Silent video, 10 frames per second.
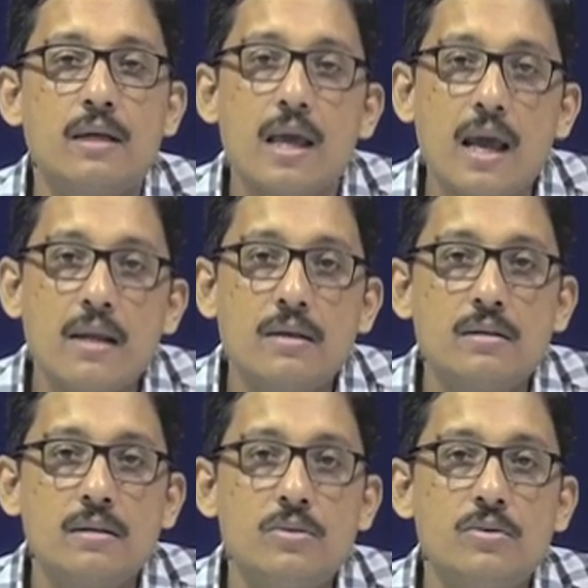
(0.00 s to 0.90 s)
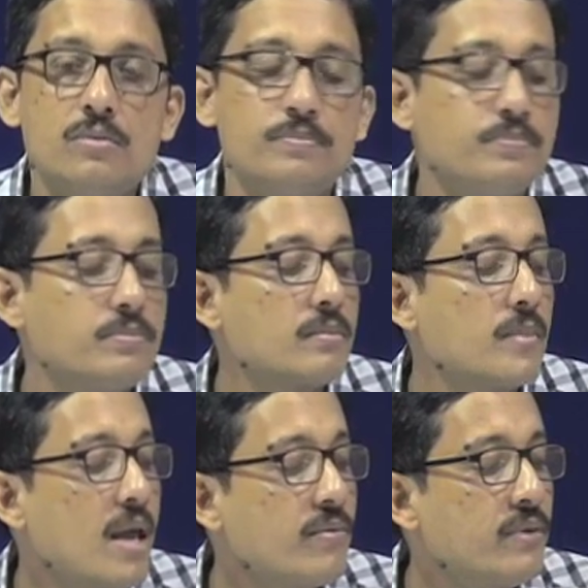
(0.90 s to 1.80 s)
can
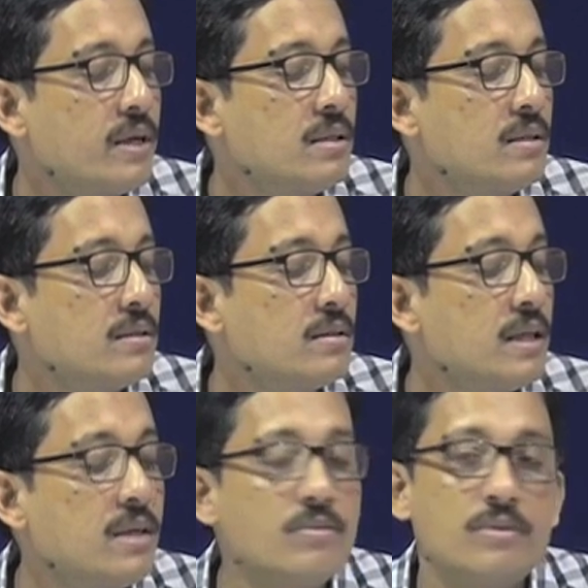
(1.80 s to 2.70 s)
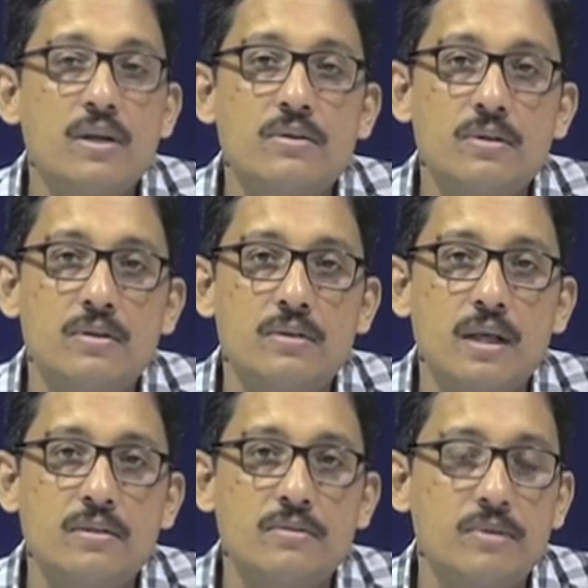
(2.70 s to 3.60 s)
affect this rate of electron
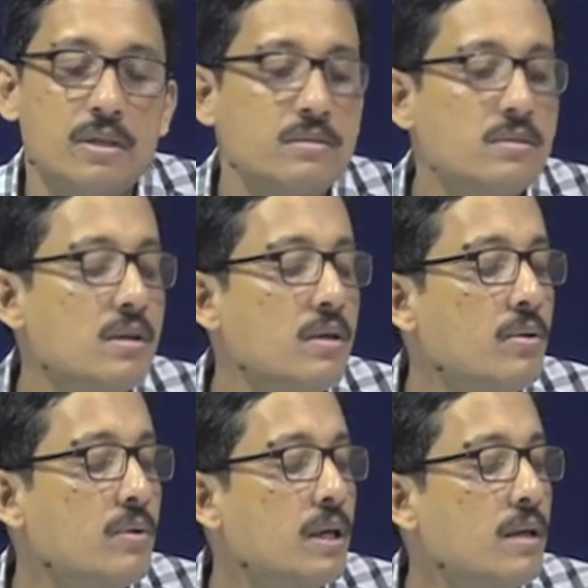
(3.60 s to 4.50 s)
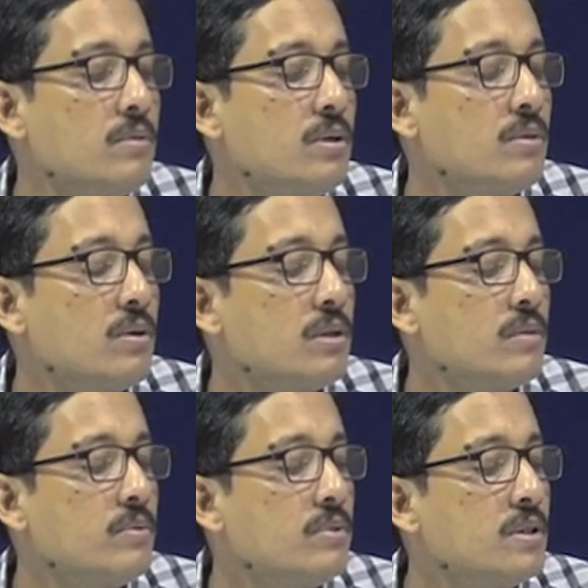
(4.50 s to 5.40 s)
transfer. Okay, and we talked
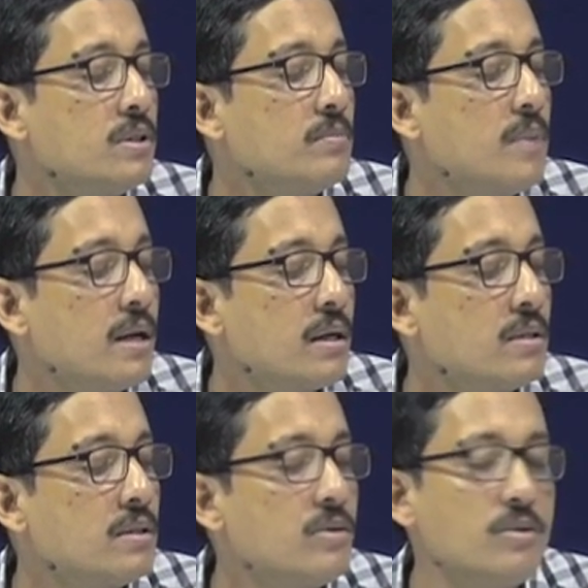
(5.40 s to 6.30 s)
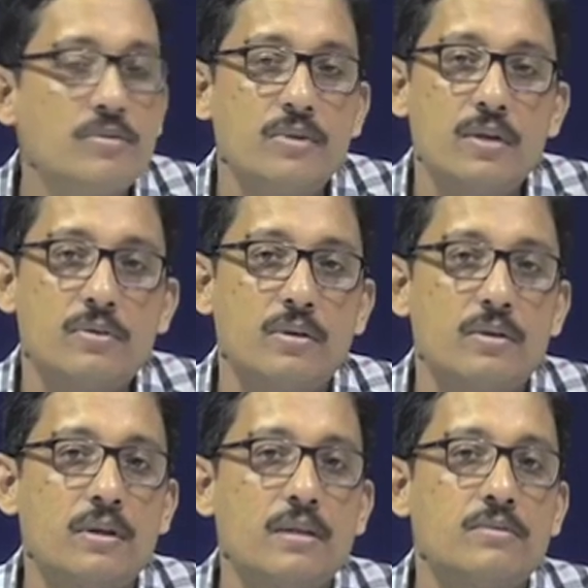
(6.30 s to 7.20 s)
about this Marcus theory of electron
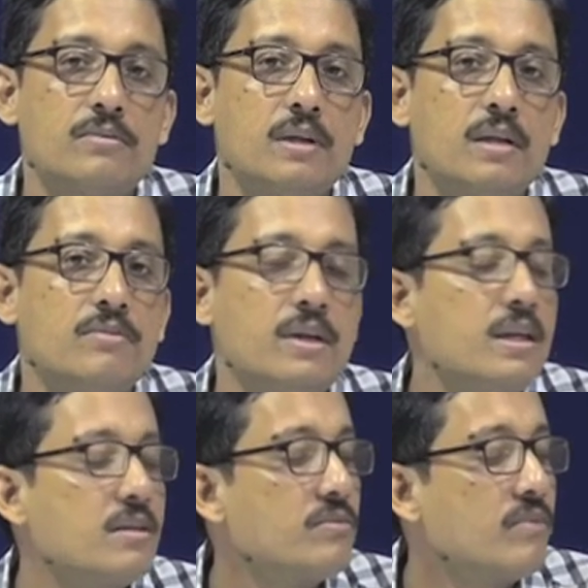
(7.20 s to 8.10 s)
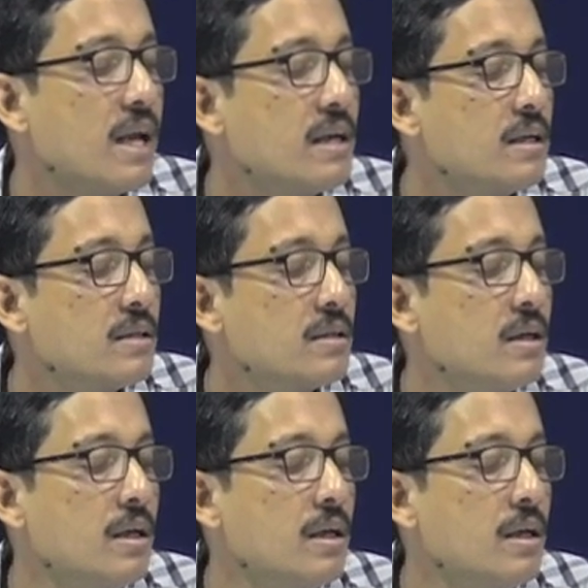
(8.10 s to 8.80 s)
transfer and various factors